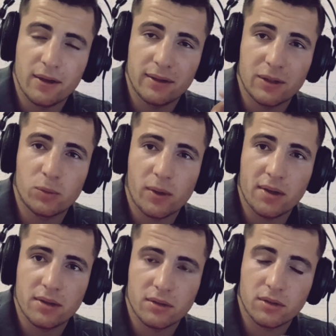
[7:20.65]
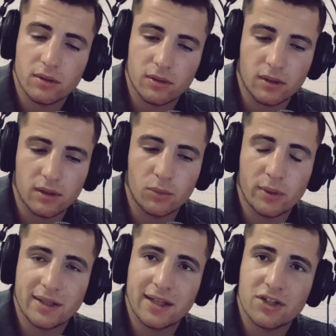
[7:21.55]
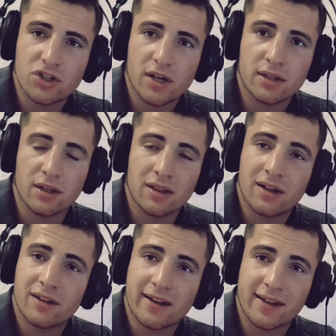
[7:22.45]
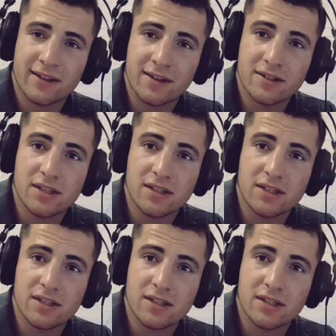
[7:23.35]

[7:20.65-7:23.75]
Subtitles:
That way when they check the clan rankings,